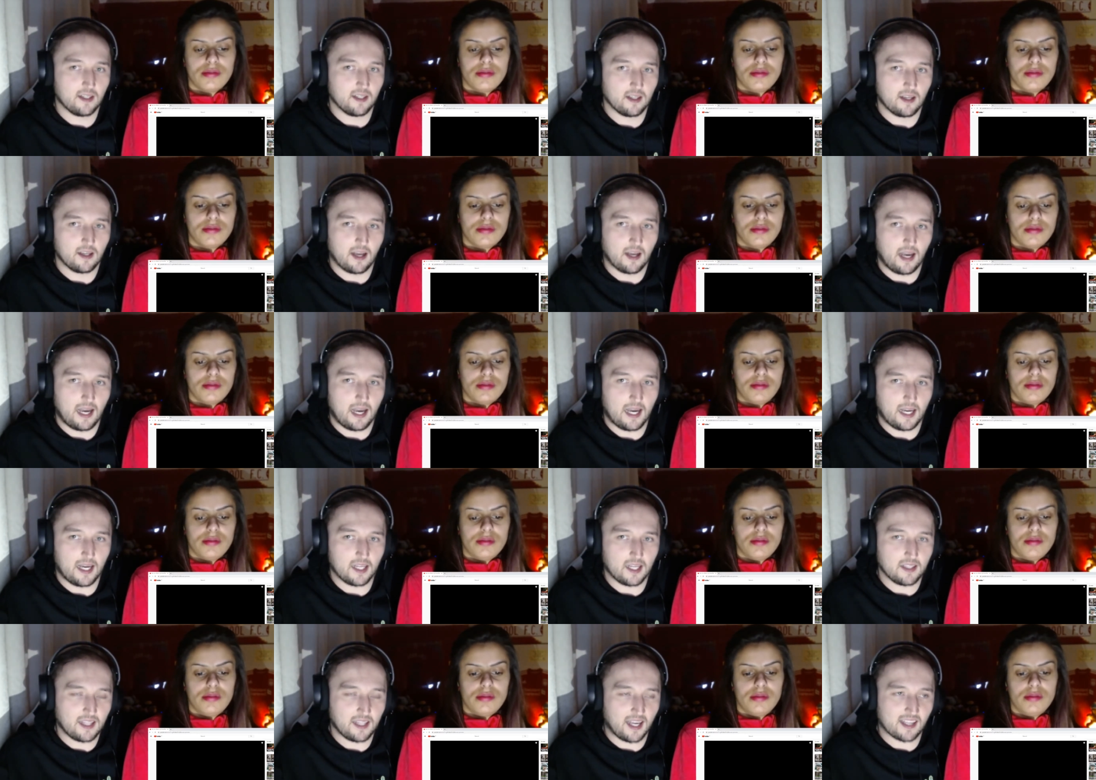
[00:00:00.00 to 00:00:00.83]
Speaker 1: and
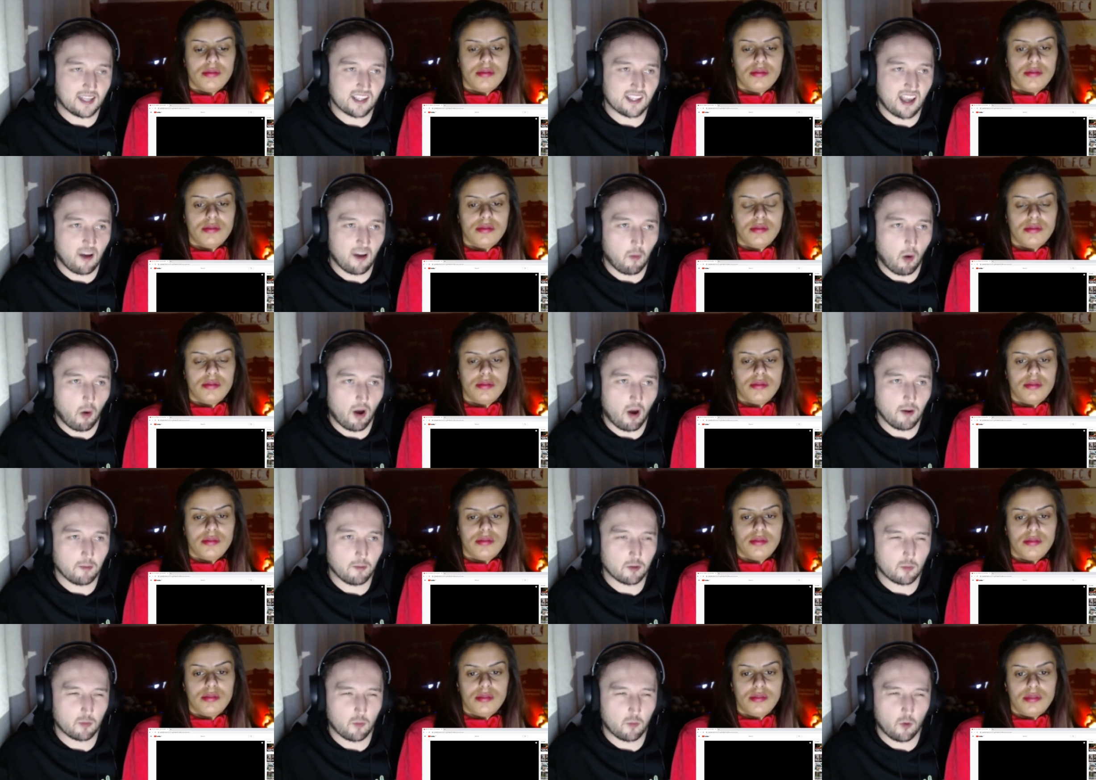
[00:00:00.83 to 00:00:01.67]
that's how I was
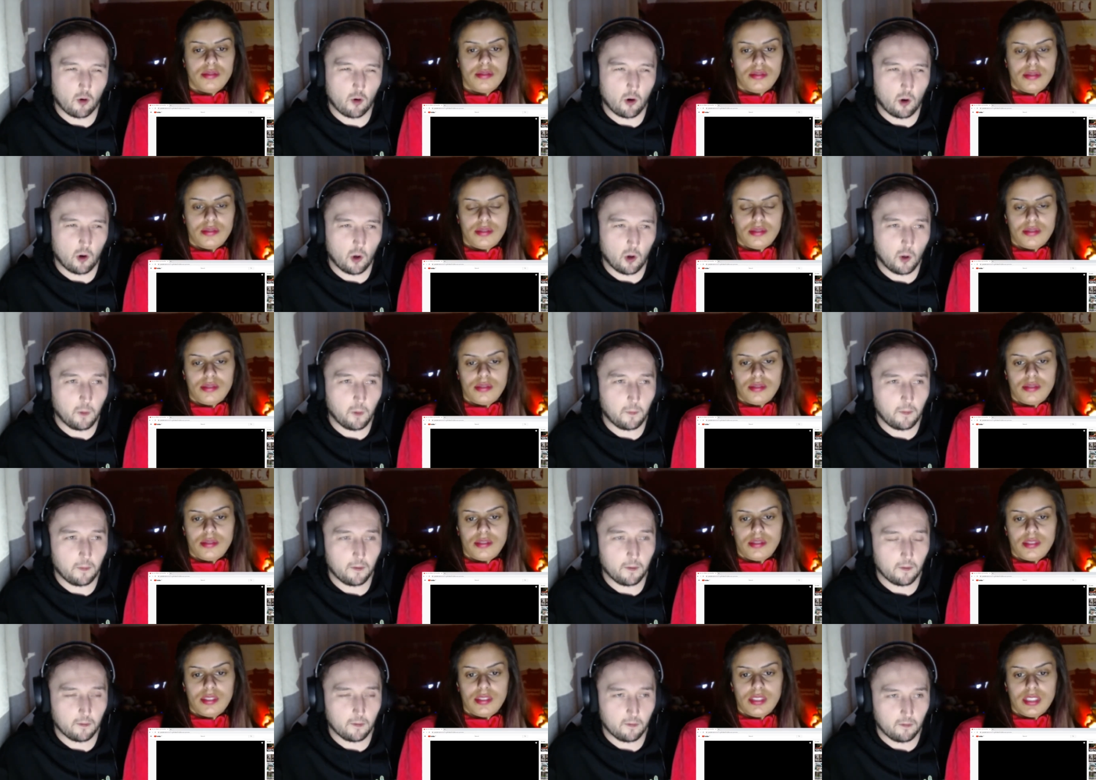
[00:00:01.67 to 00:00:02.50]
brought up,
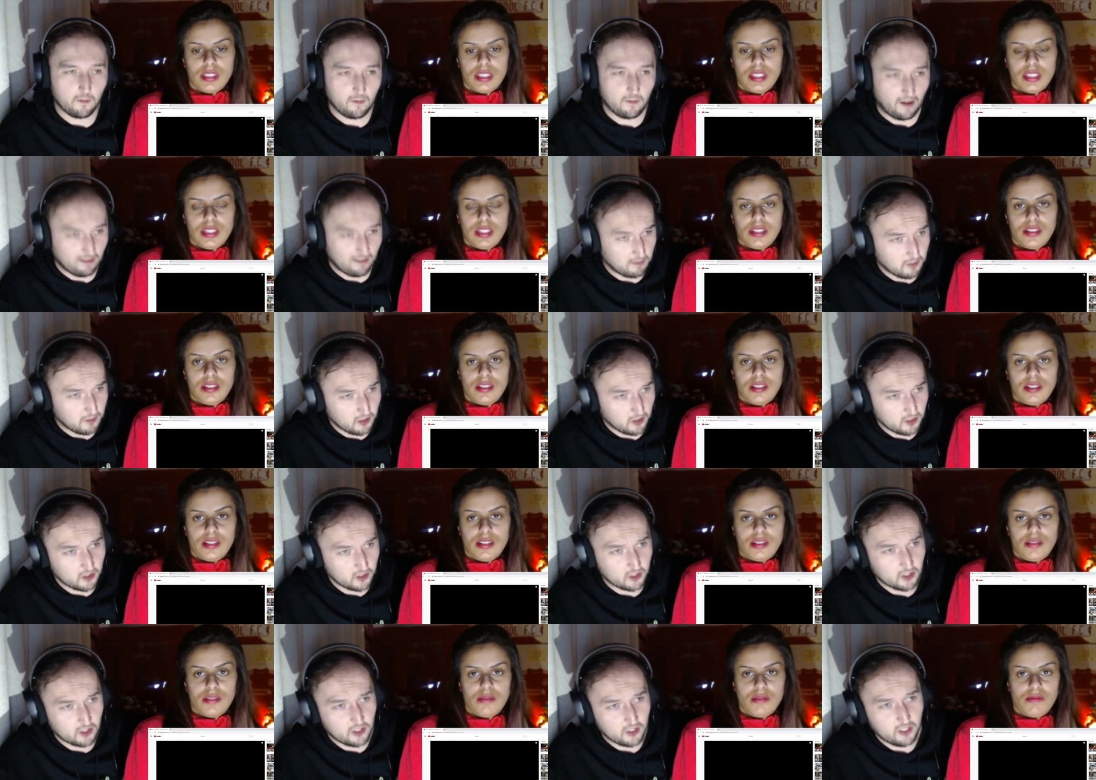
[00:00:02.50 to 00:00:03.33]
very much.
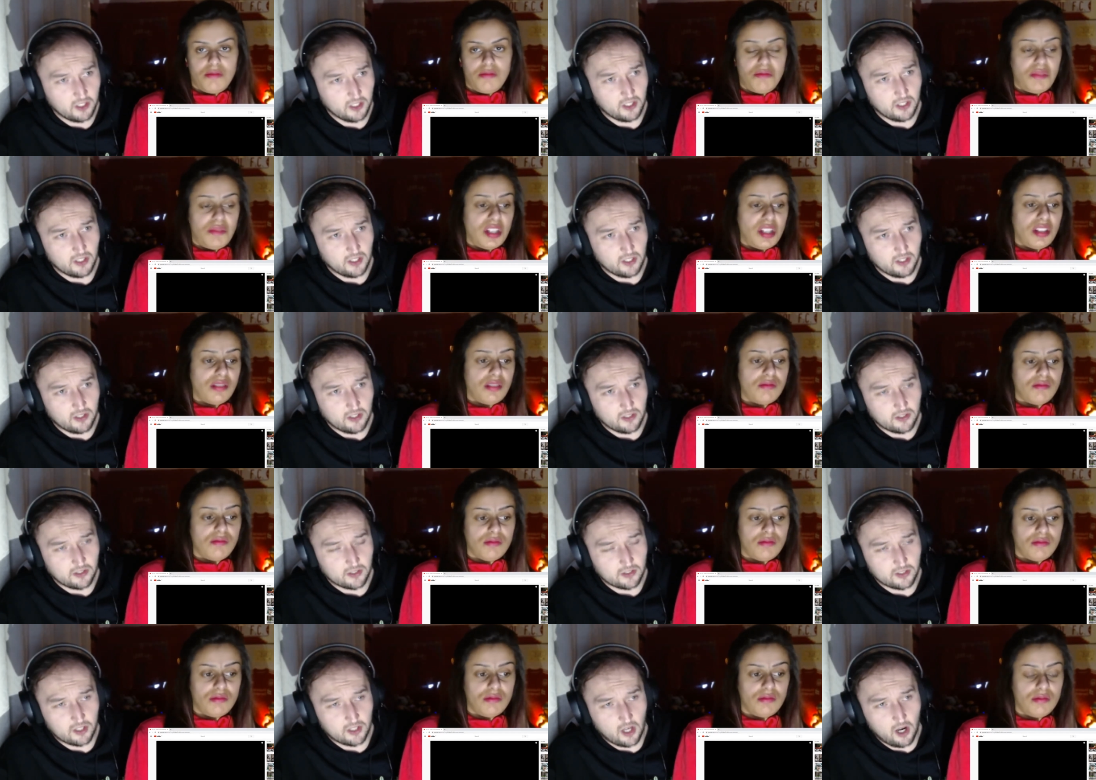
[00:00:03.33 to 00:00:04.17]
Yeah.
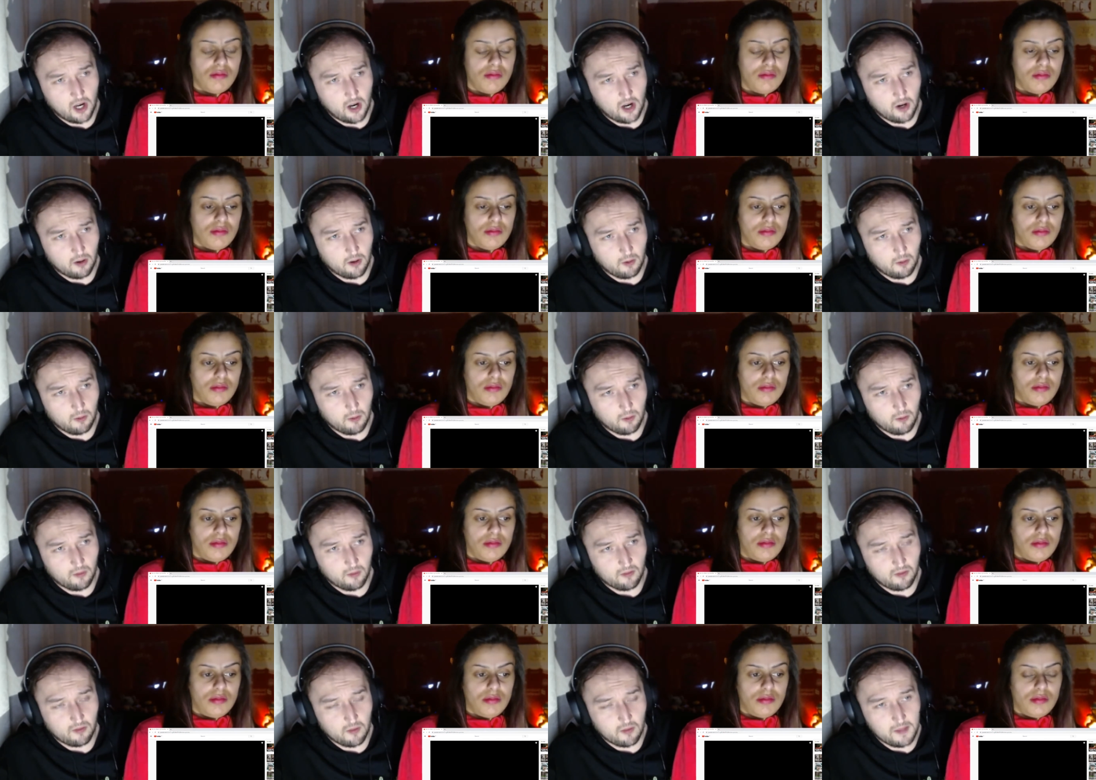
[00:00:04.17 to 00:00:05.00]
So for
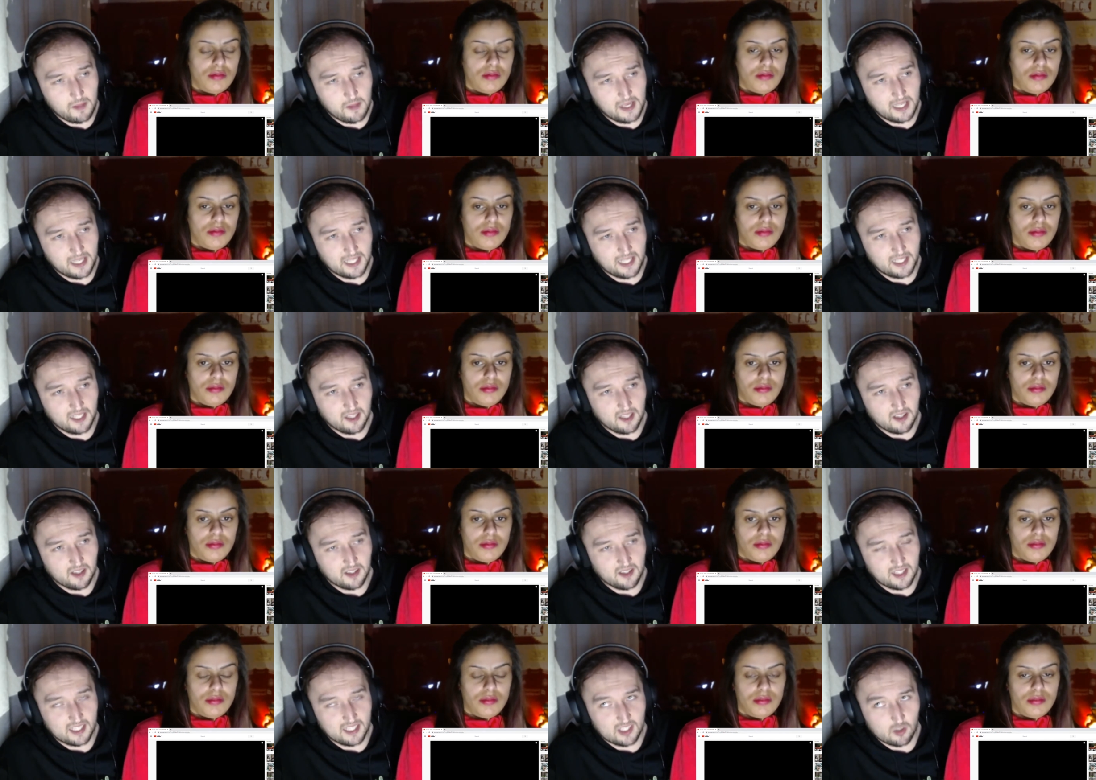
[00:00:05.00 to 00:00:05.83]
me,
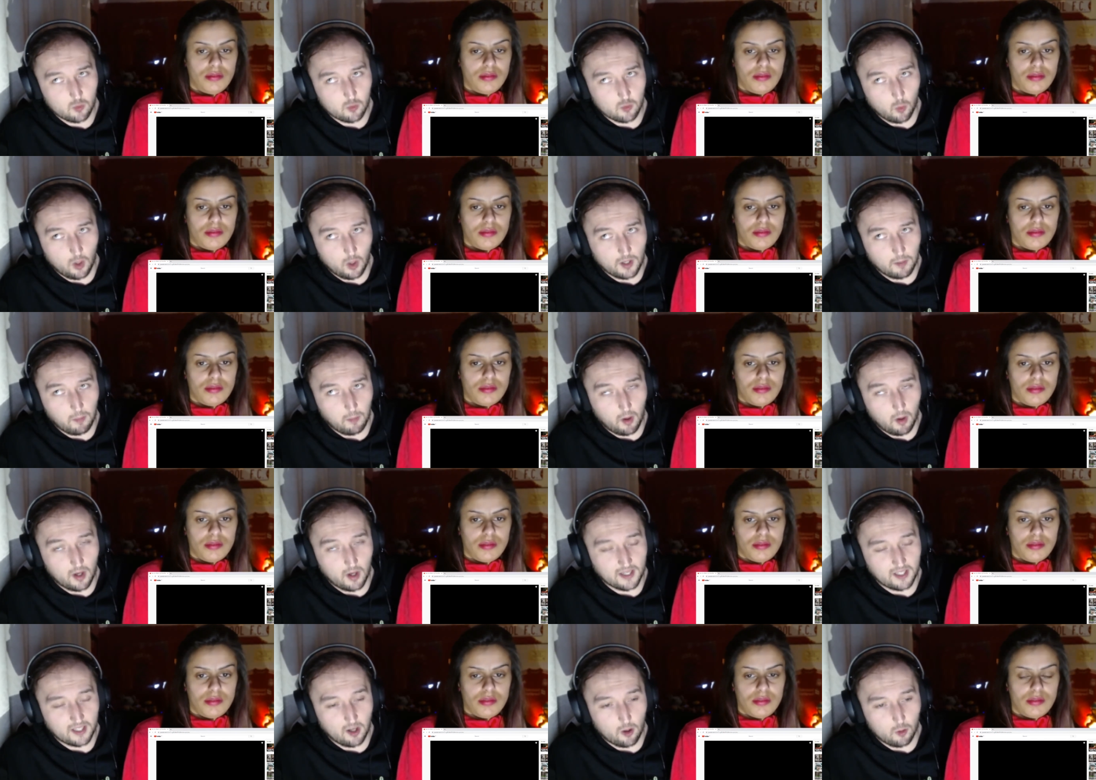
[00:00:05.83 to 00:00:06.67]
it's one of my
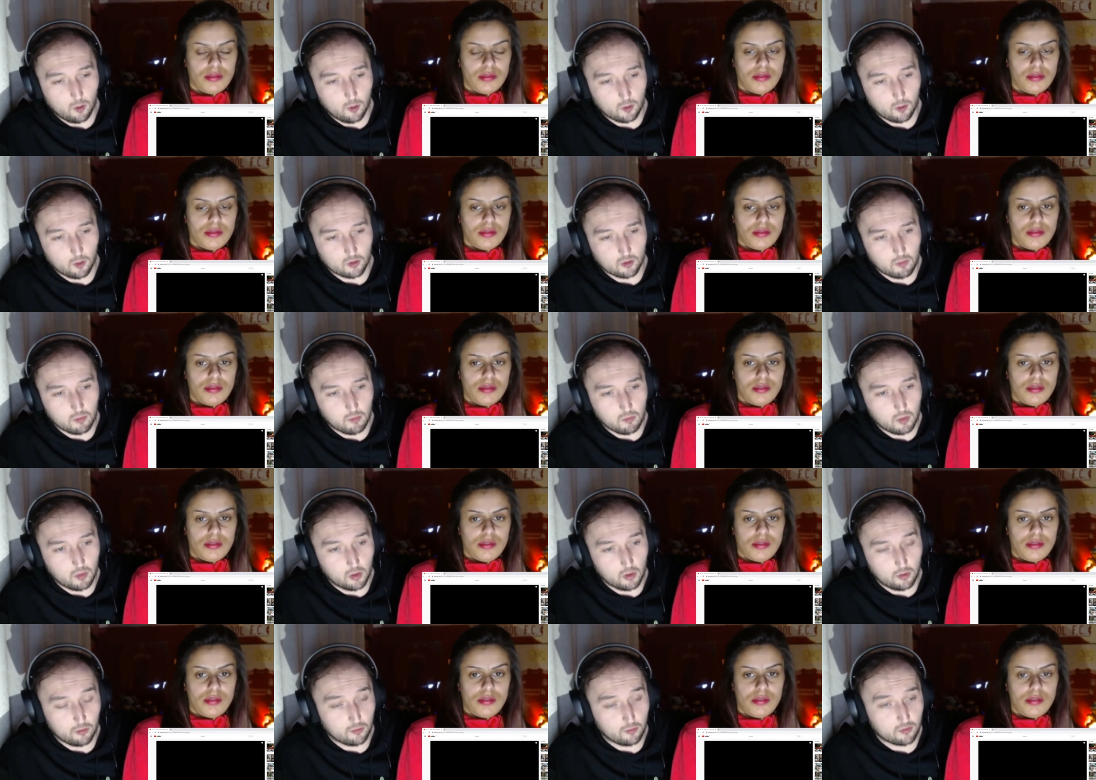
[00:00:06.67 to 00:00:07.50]
goals to
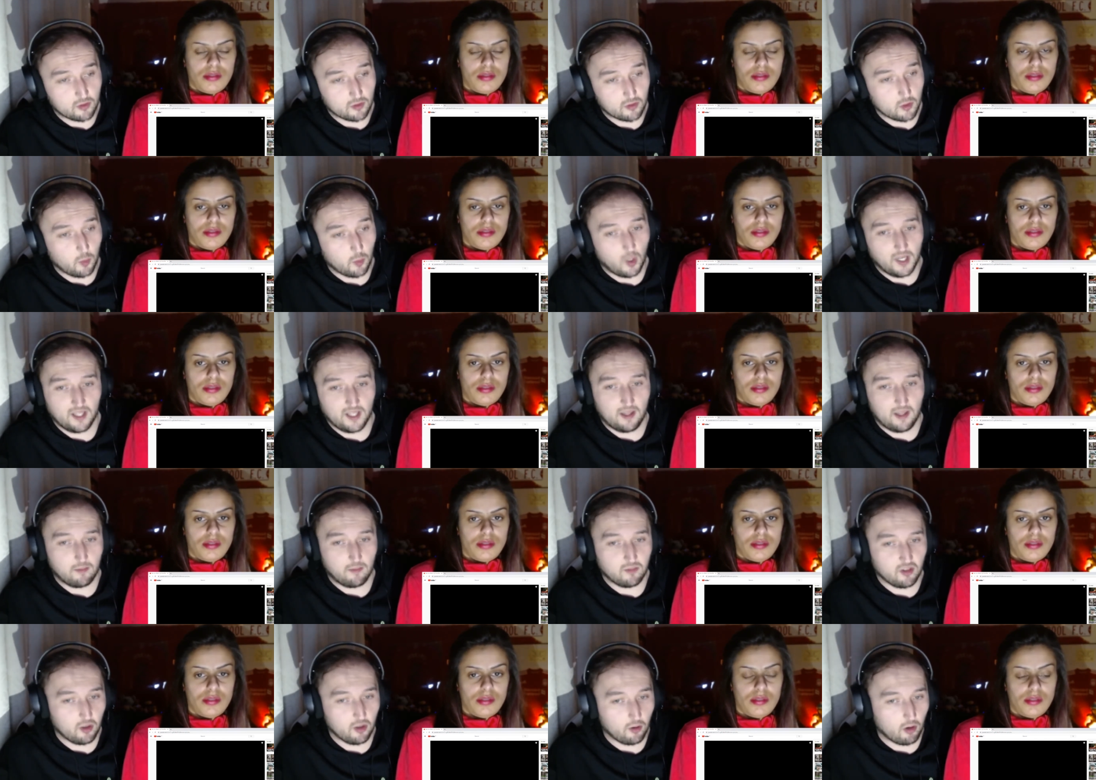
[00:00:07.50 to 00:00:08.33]
move to one of them two
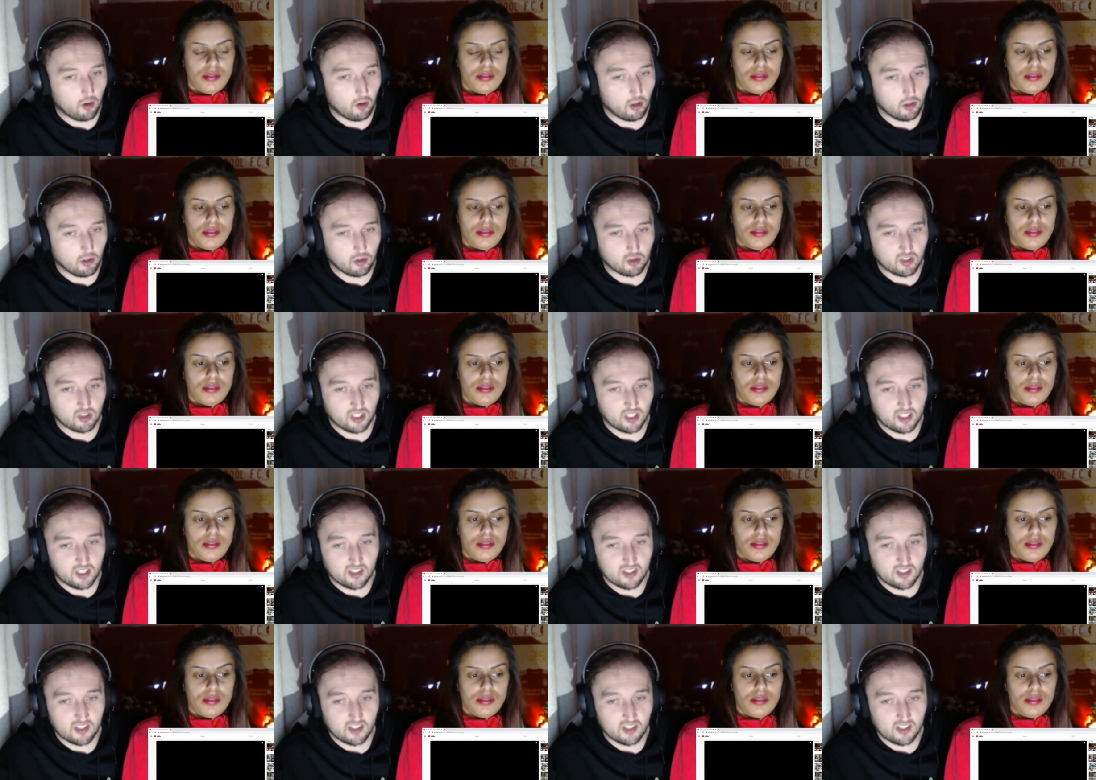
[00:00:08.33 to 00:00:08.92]
countries.